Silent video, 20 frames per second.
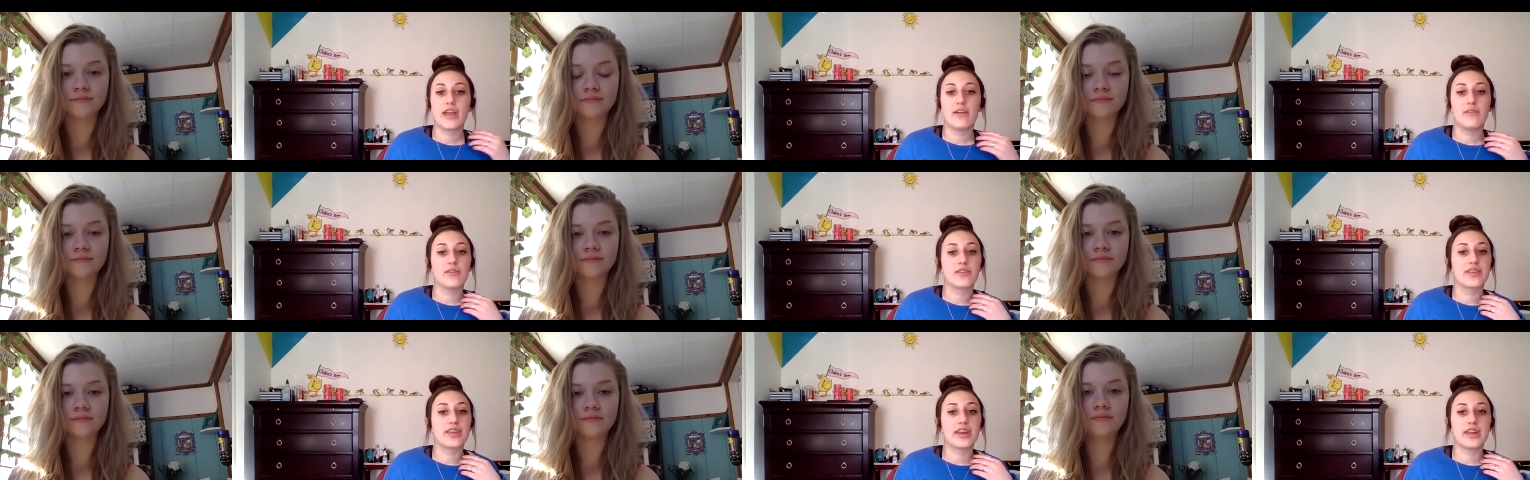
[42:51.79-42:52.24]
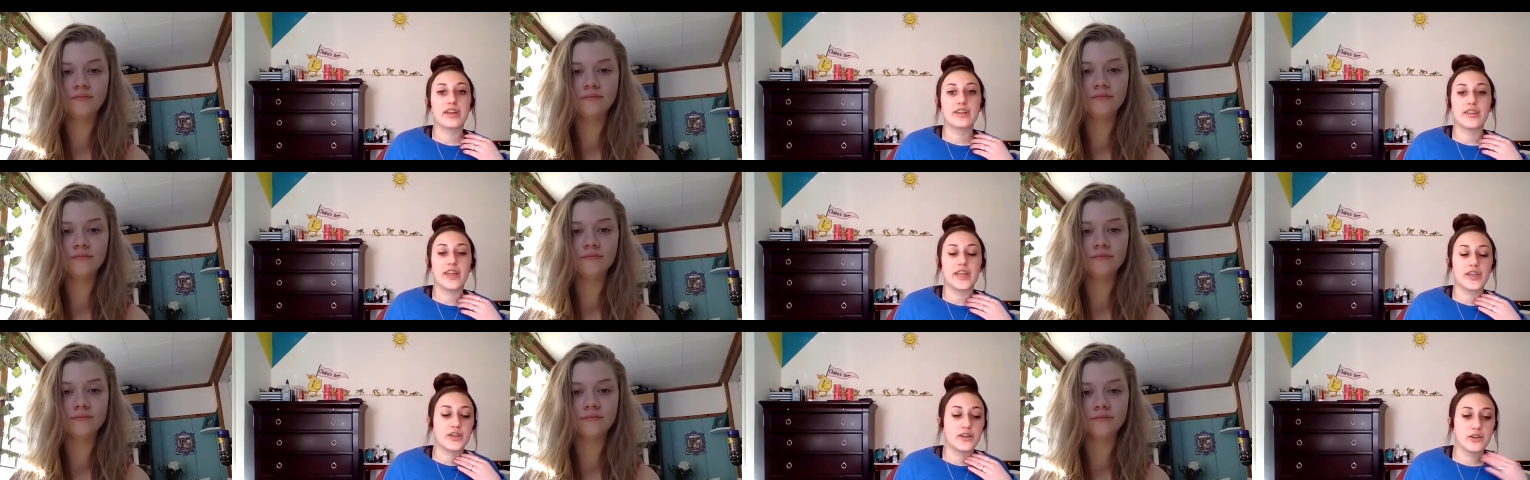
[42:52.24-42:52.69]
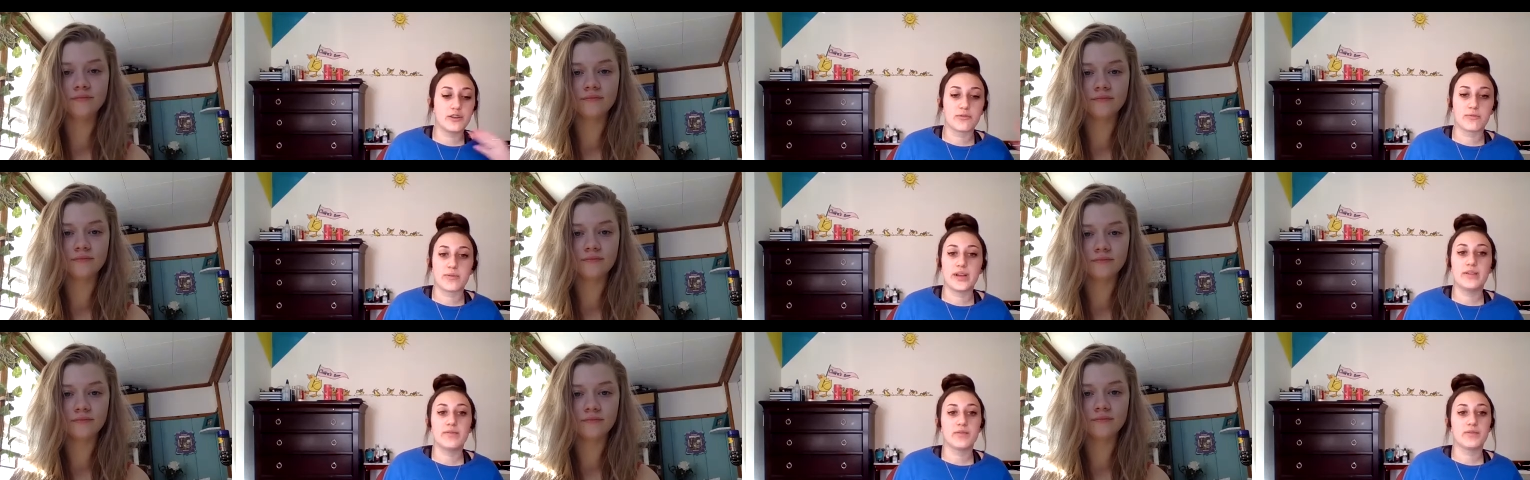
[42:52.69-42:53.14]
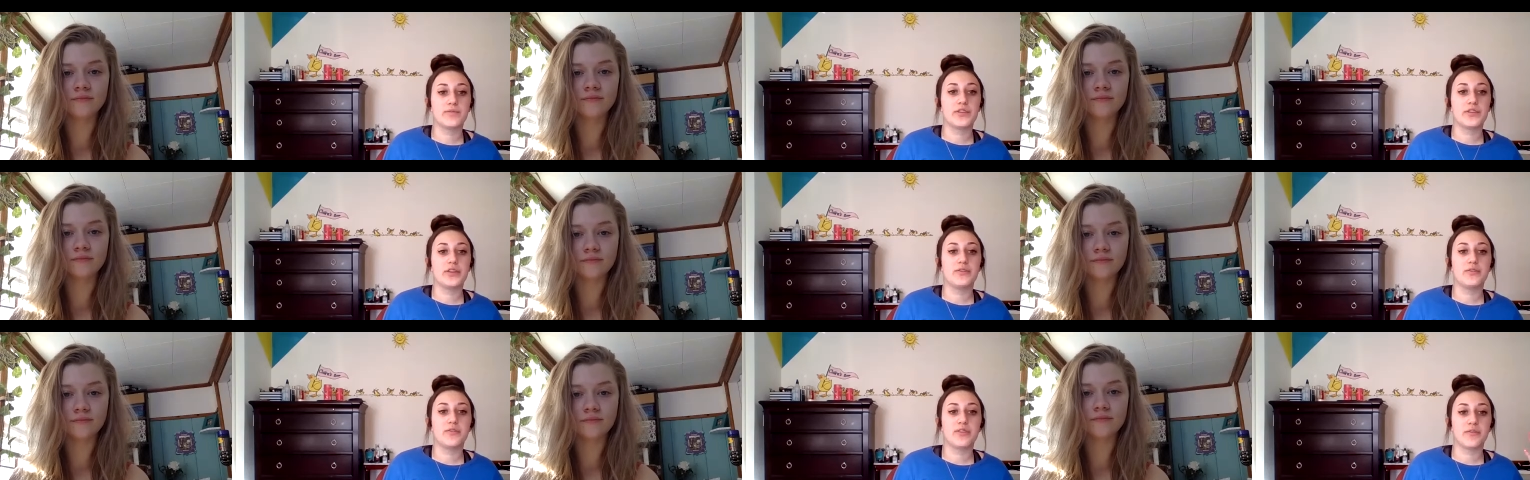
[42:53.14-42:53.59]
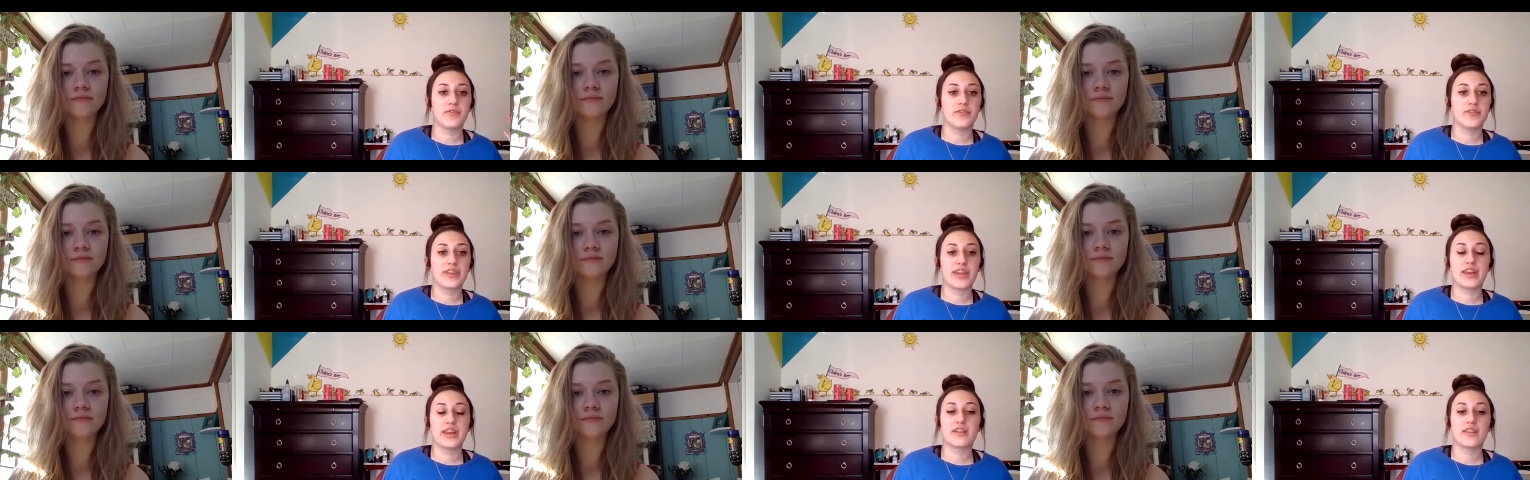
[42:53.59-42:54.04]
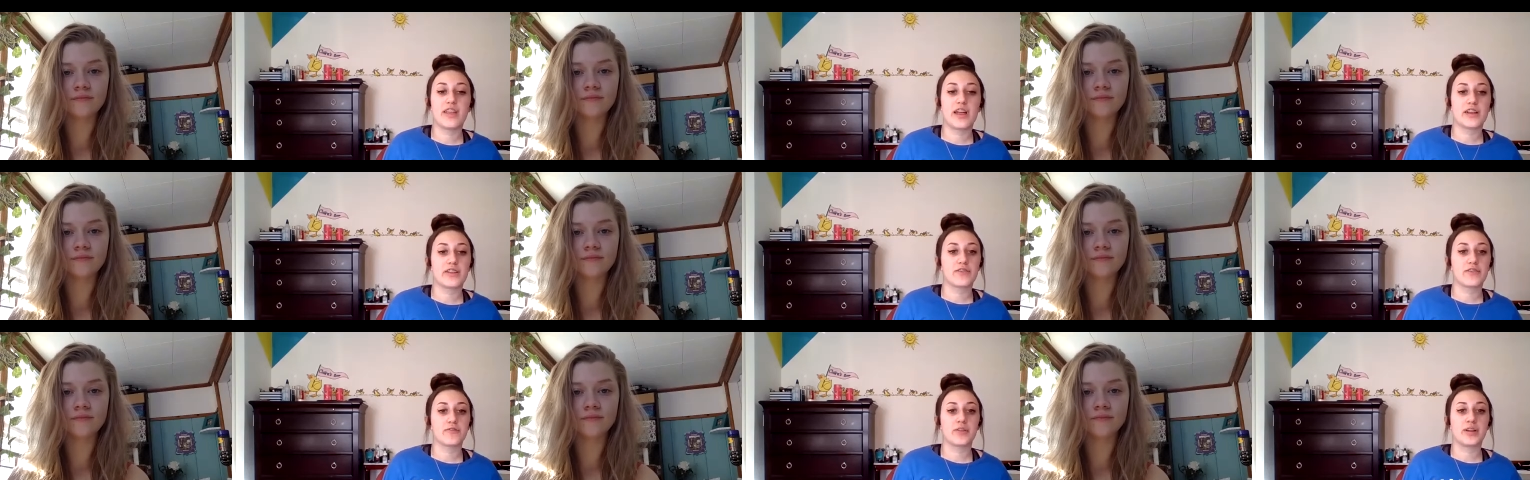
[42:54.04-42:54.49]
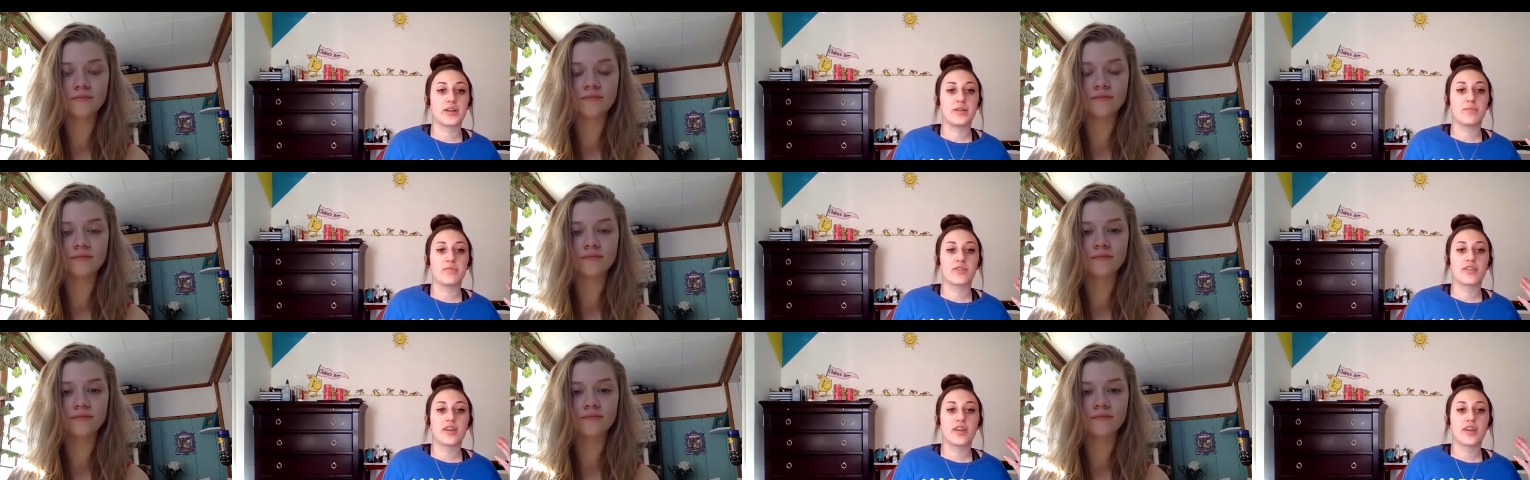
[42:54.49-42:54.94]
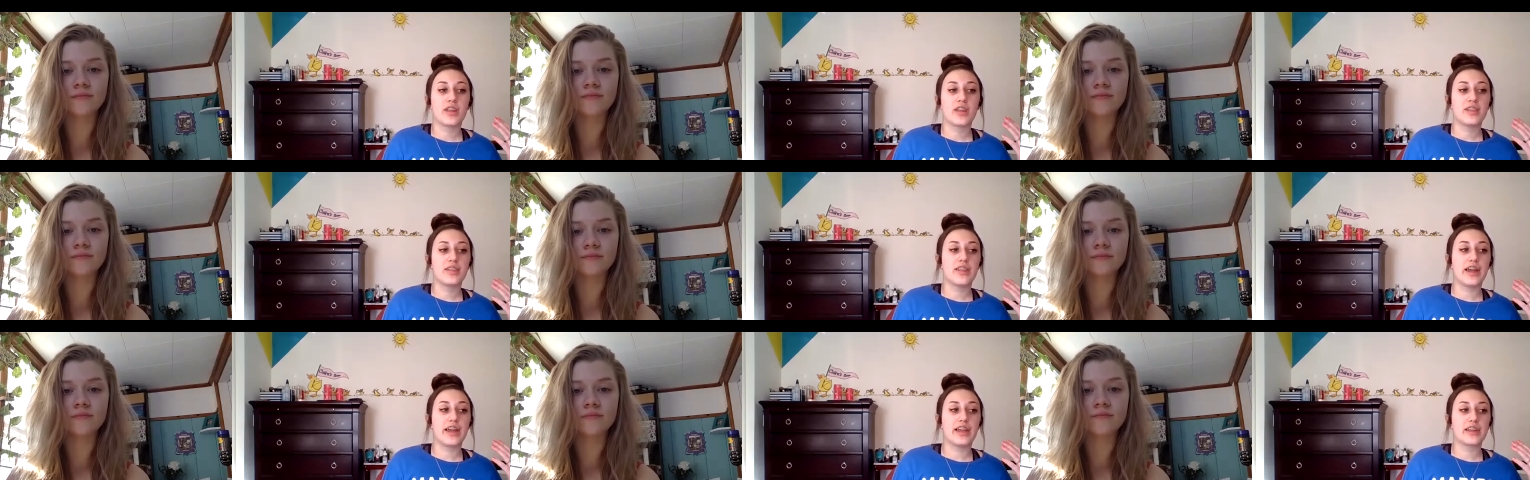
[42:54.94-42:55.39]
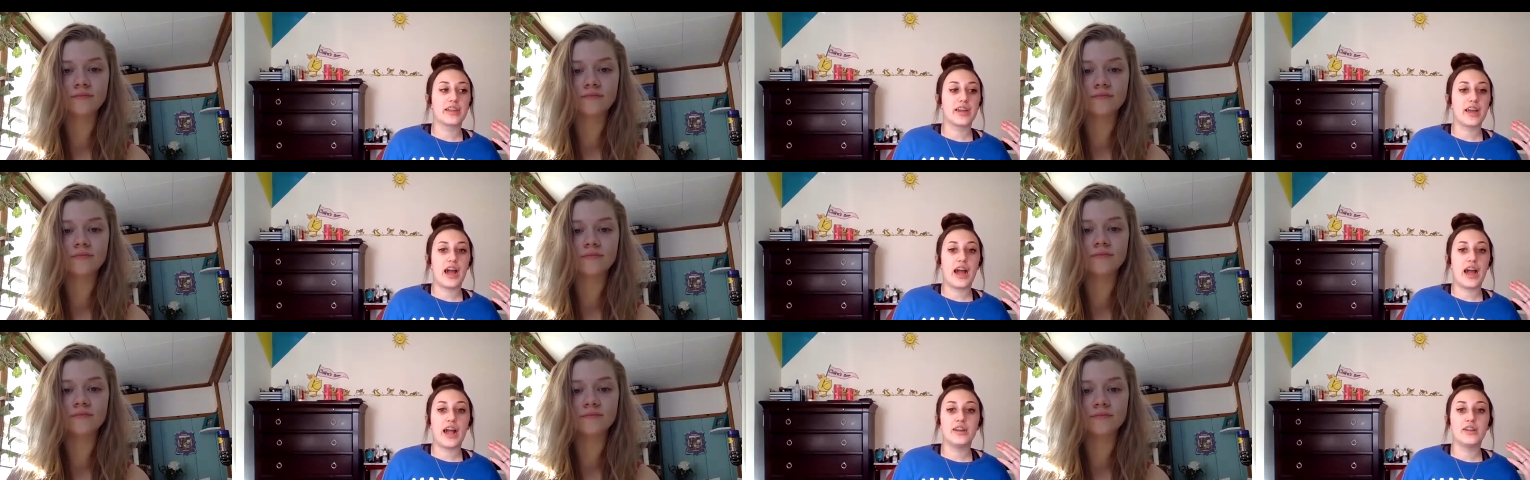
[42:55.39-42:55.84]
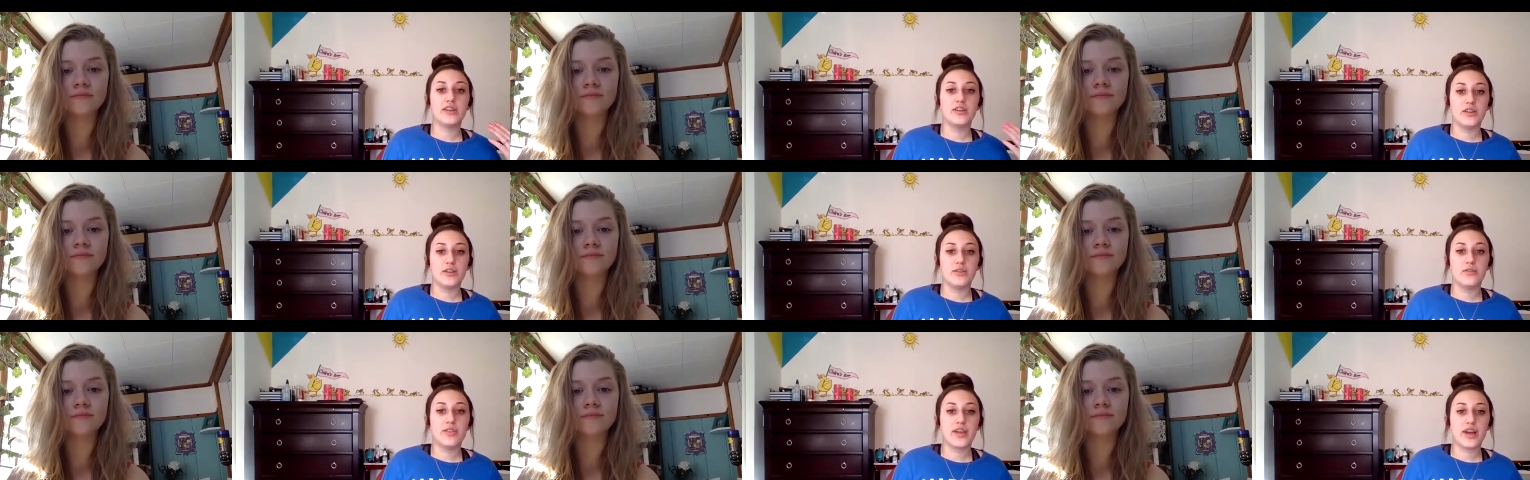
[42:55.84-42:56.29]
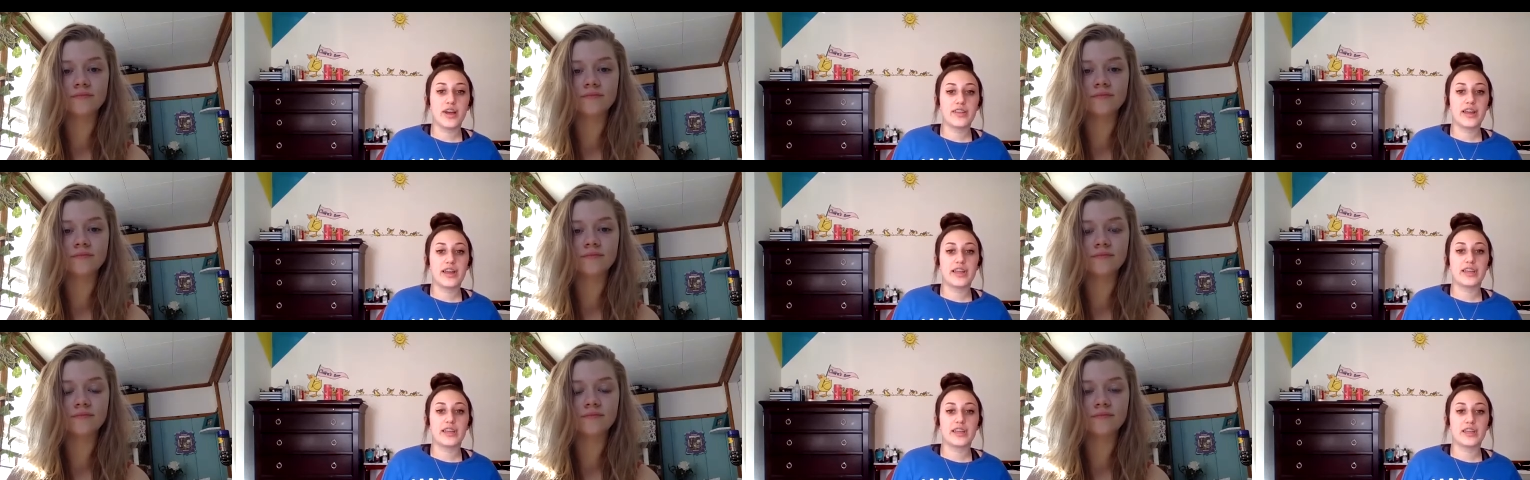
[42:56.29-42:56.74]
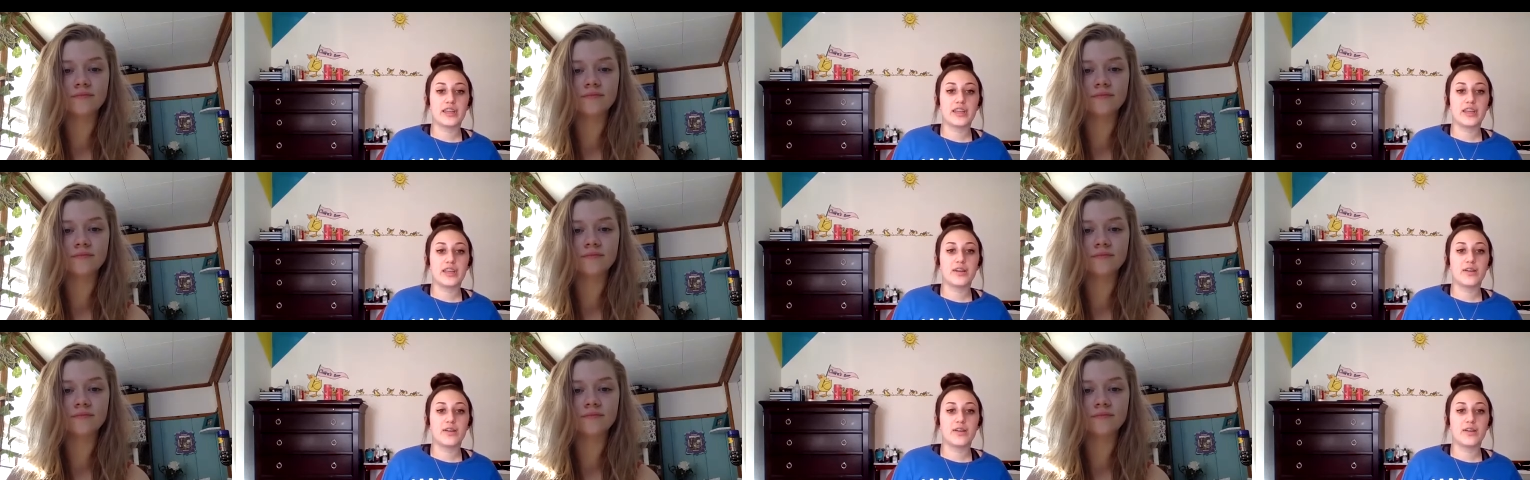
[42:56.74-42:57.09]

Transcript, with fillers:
Speaker 1: It was getting like great reviews, it was getting a lot of streams. Like, I knew that, like,